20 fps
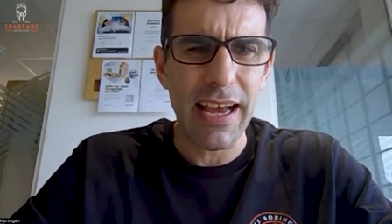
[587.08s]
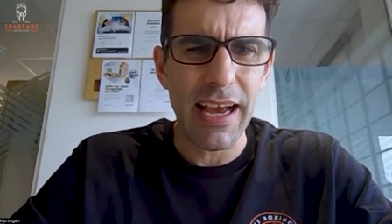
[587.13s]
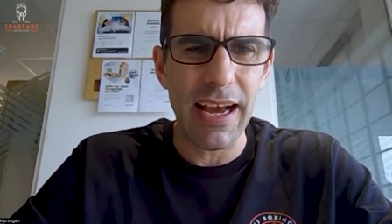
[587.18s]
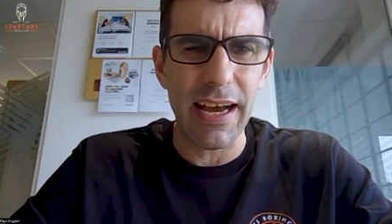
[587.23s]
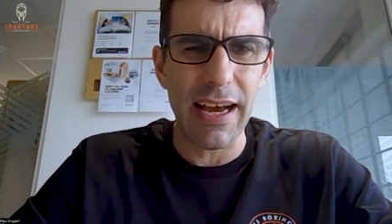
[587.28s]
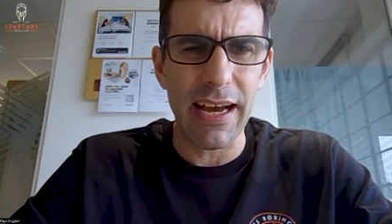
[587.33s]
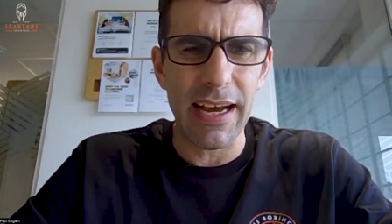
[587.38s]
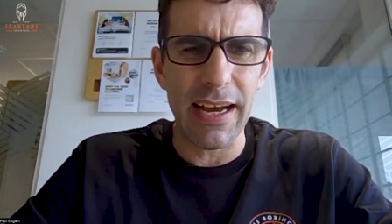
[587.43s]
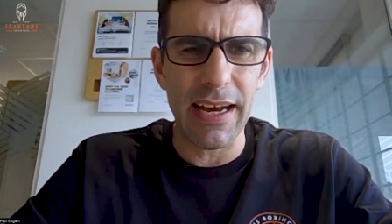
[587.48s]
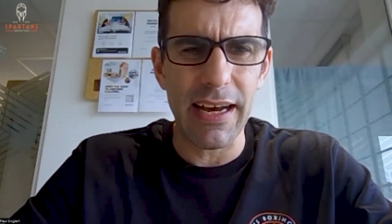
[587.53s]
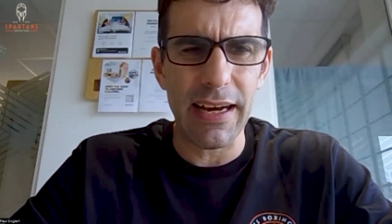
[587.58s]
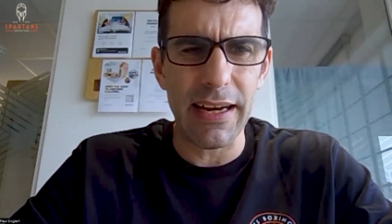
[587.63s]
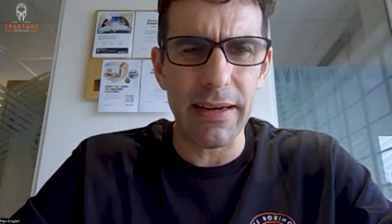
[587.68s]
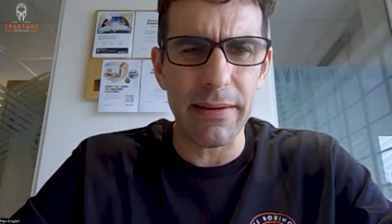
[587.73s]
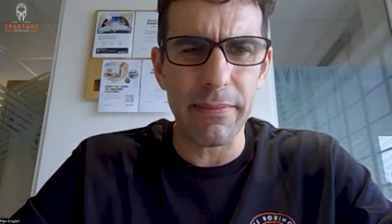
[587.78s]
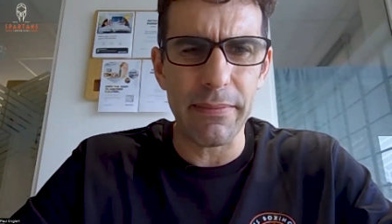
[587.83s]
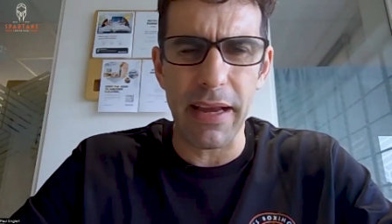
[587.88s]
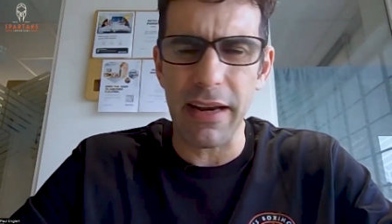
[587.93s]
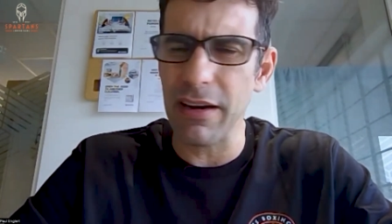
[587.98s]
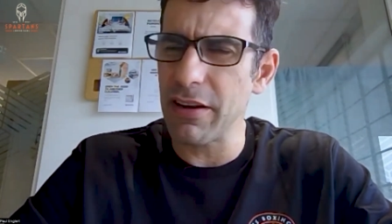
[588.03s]

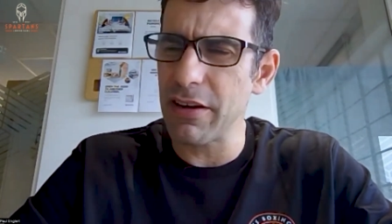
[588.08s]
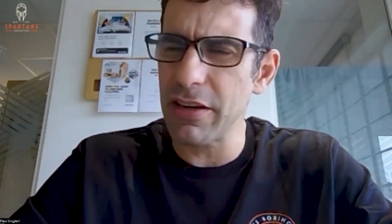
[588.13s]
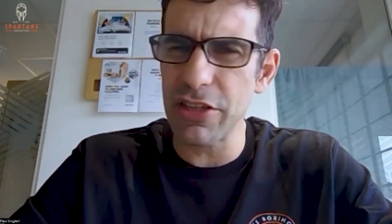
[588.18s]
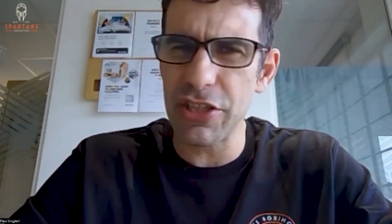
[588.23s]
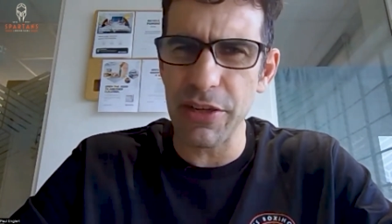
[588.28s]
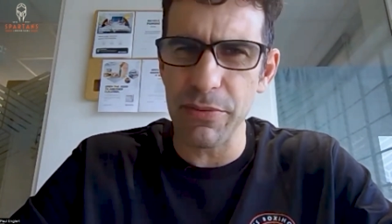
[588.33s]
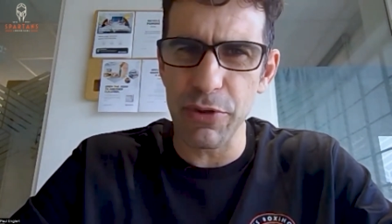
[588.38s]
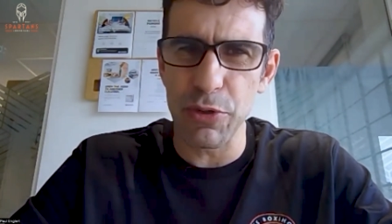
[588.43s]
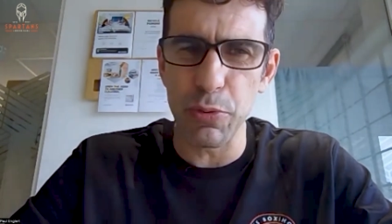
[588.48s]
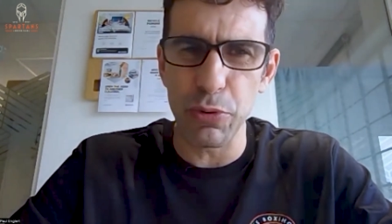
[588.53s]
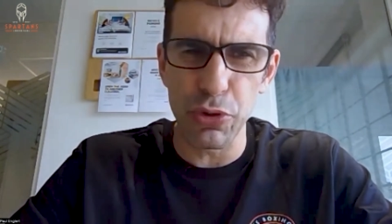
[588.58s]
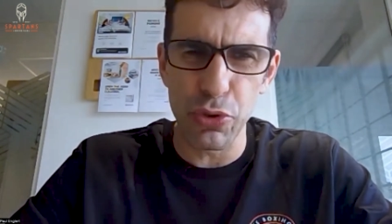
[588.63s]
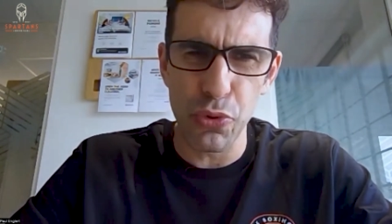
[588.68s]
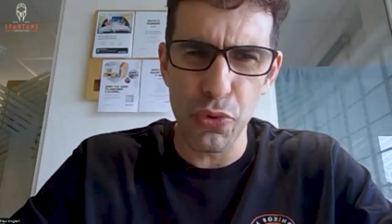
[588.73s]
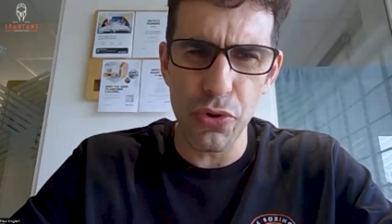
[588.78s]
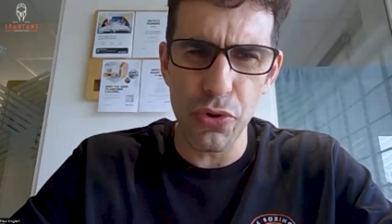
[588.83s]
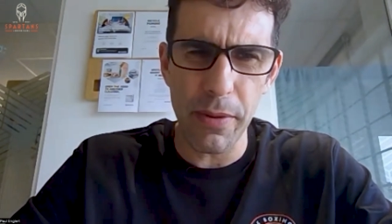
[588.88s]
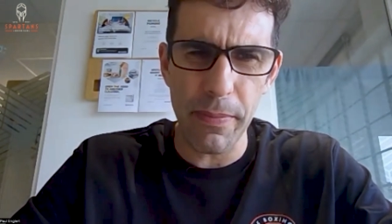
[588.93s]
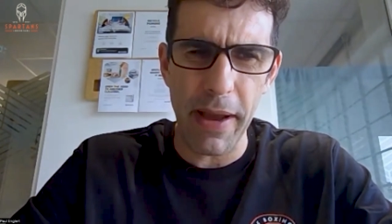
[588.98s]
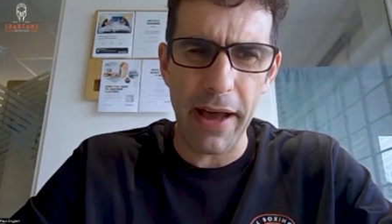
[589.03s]
And a lot of gyms will
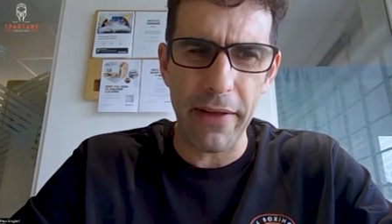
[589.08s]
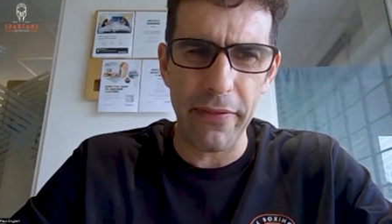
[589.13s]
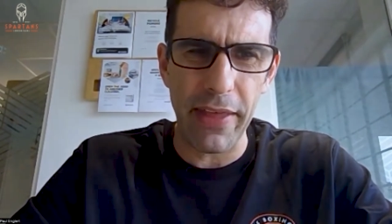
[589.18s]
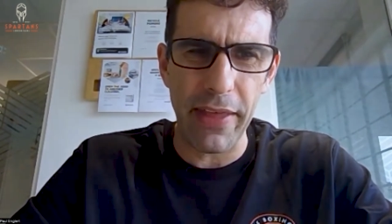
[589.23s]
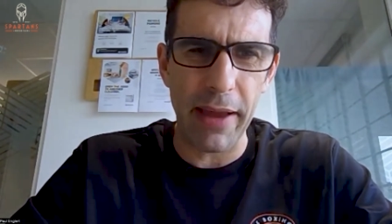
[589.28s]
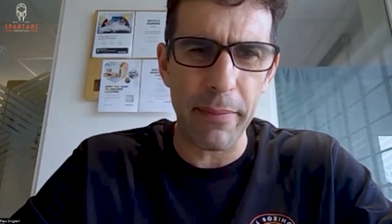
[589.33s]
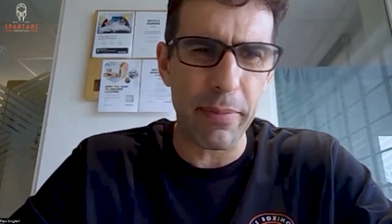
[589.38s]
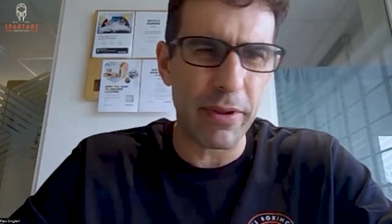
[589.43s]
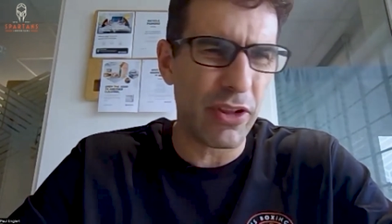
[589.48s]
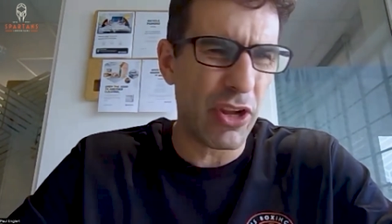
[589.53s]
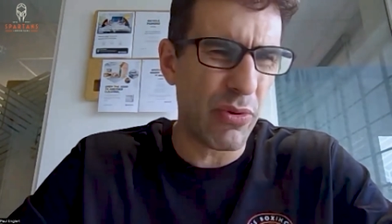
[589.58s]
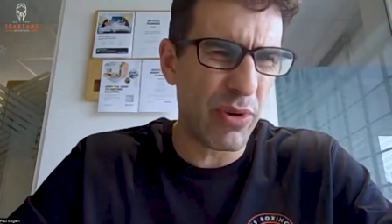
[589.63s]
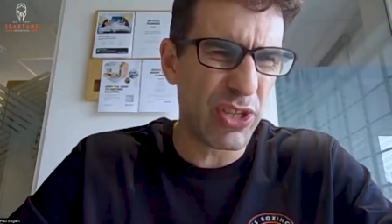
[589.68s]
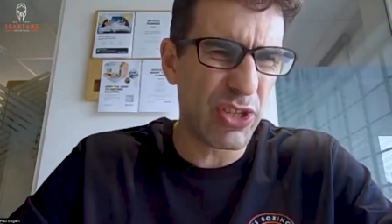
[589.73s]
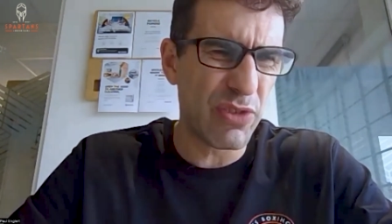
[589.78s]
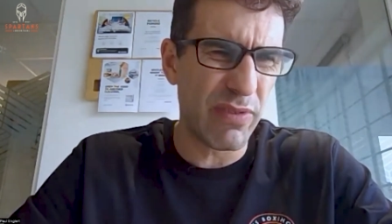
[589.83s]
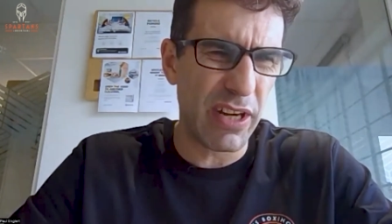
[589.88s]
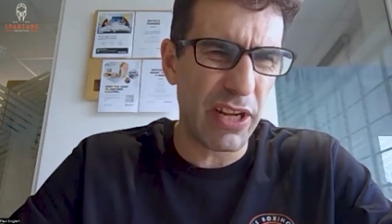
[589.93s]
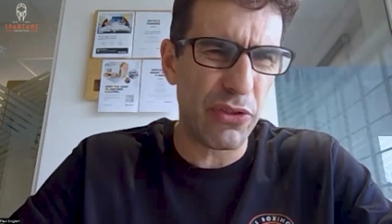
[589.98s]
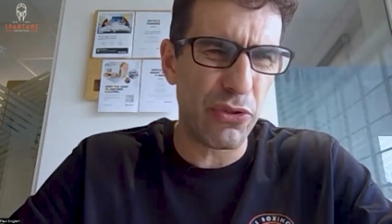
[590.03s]
talk about that, but no
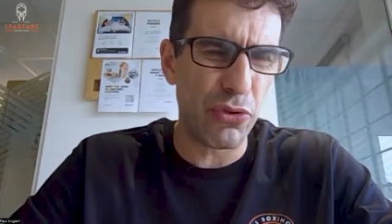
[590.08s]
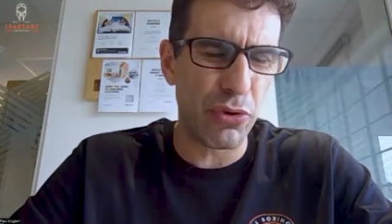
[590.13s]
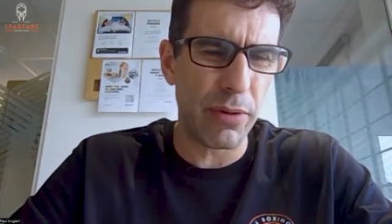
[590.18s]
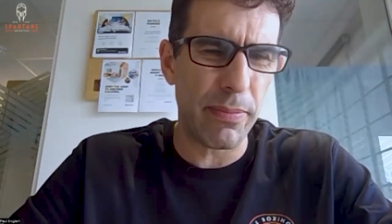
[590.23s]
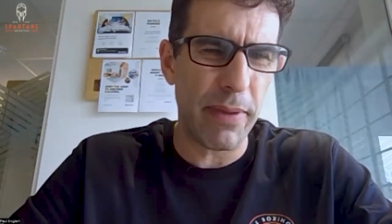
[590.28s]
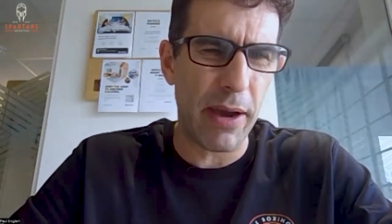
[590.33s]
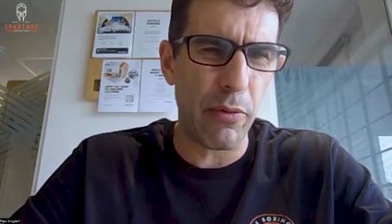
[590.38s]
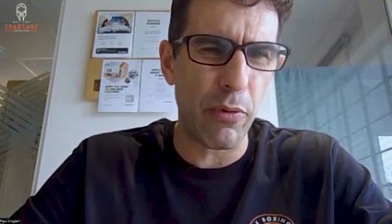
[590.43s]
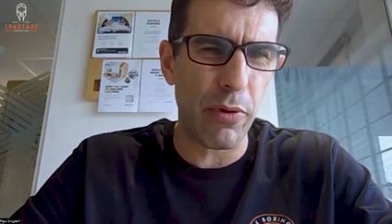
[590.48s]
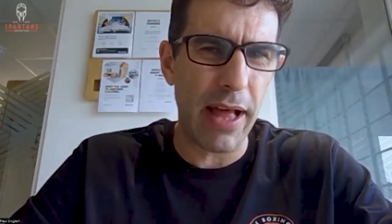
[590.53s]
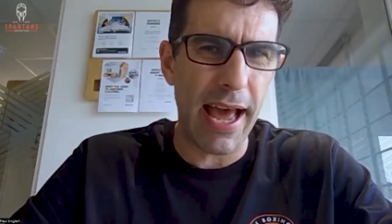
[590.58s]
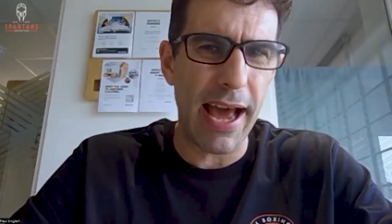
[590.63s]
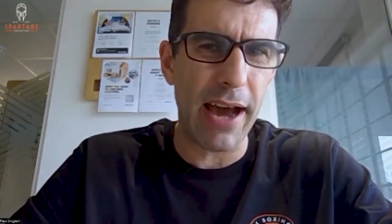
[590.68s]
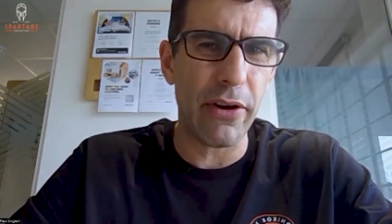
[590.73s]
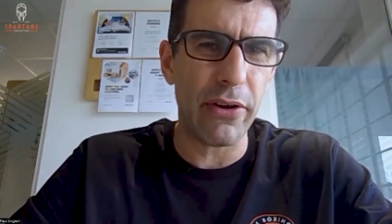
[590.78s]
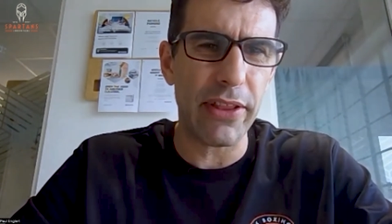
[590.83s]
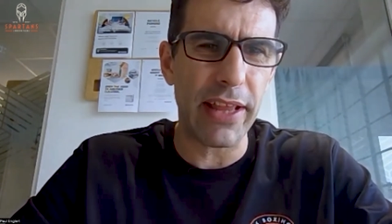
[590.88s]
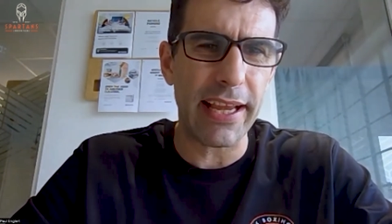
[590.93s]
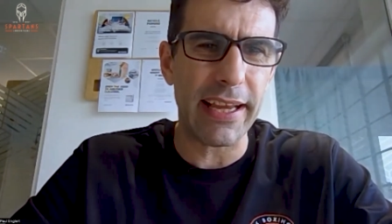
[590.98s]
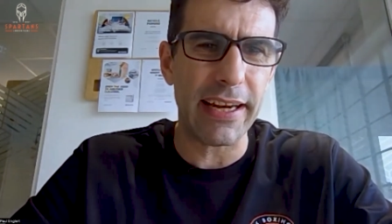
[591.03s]
one's really thought about, well, how
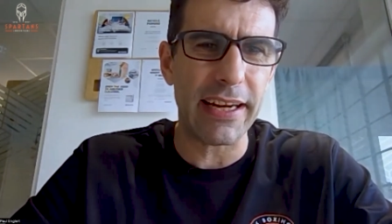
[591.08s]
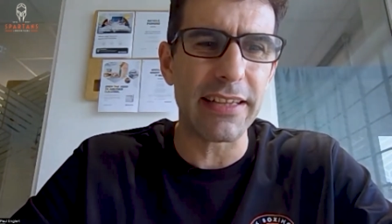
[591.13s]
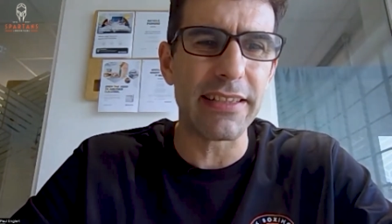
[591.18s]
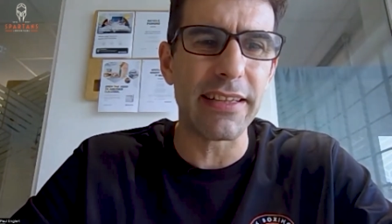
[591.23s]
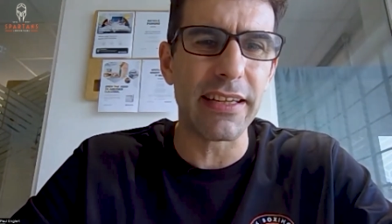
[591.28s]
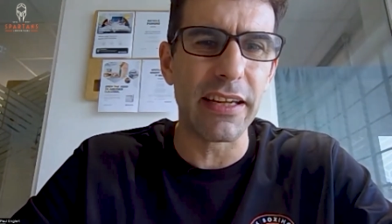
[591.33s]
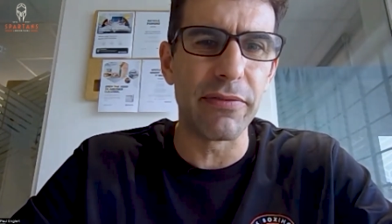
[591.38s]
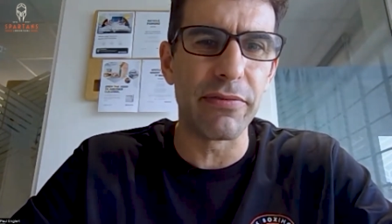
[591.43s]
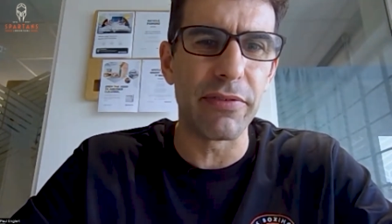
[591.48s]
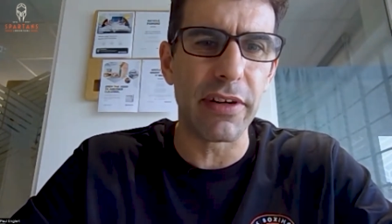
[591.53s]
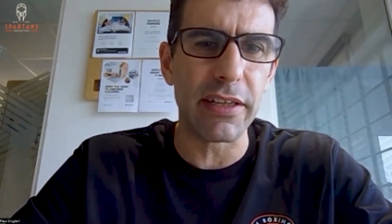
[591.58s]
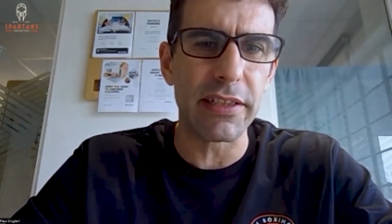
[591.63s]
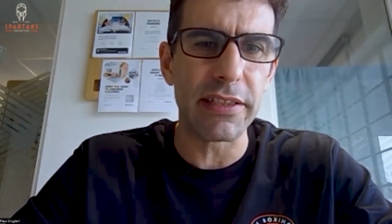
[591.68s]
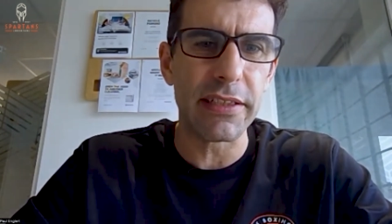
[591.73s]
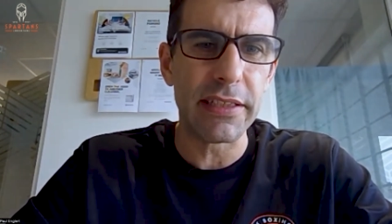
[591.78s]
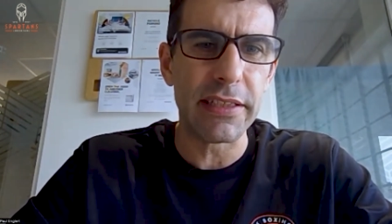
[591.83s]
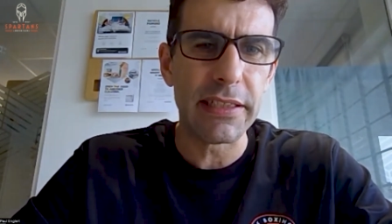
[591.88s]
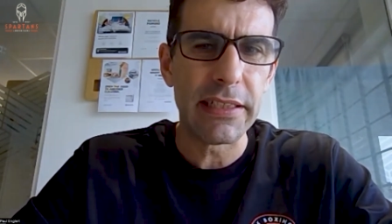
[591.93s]
are they going to deliver it?